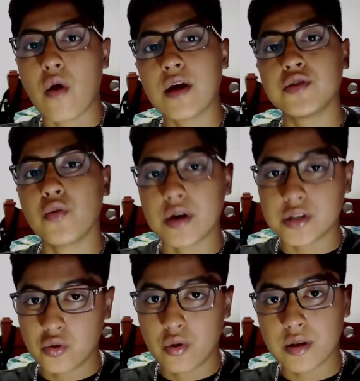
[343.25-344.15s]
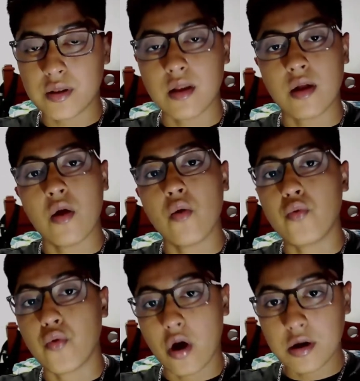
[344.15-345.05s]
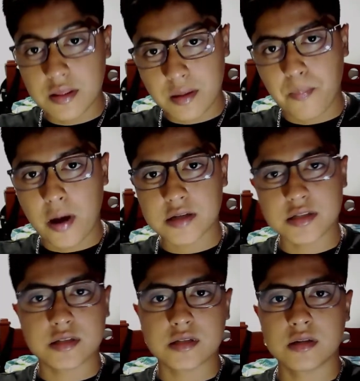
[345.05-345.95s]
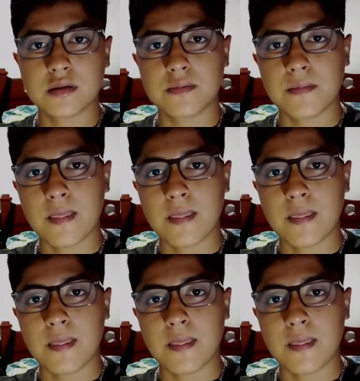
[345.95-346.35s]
what you were doing wrong in the past,